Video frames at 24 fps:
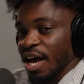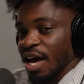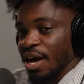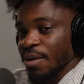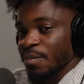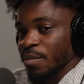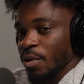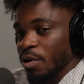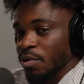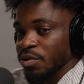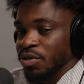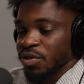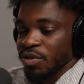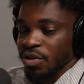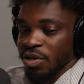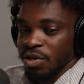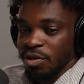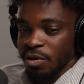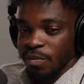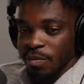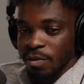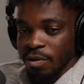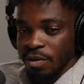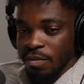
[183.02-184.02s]
I'm also an
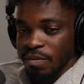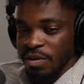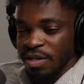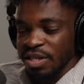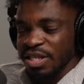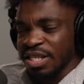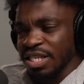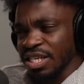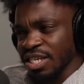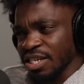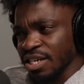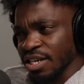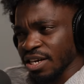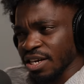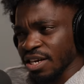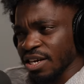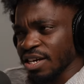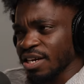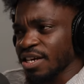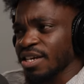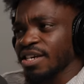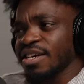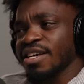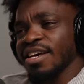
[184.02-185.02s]
upcoming DJ
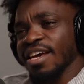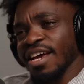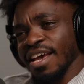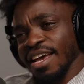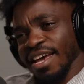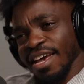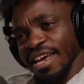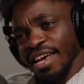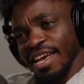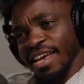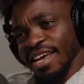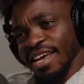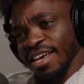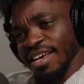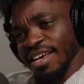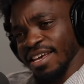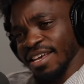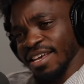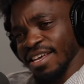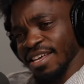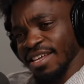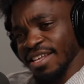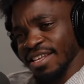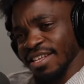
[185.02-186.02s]

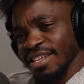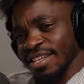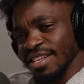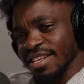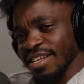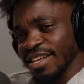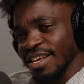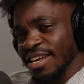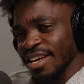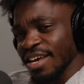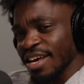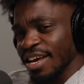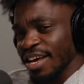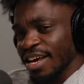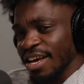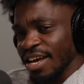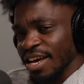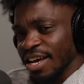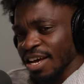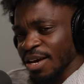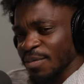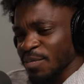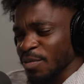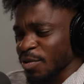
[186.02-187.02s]
and
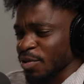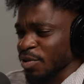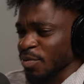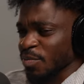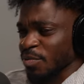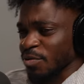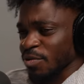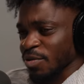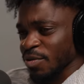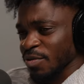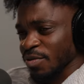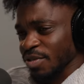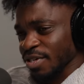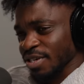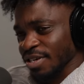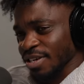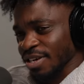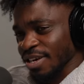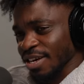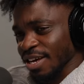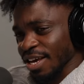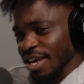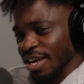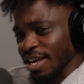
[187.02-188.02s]
music
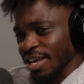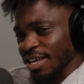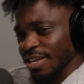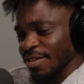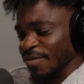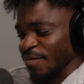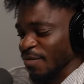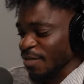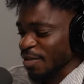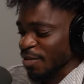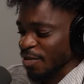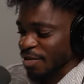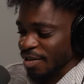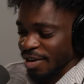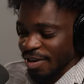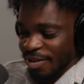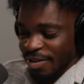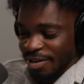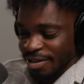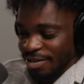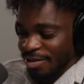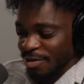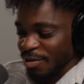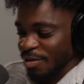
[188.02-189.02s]
producer and video
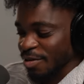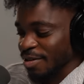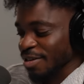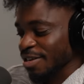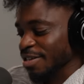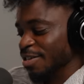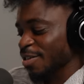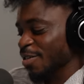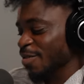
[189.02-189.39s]
director and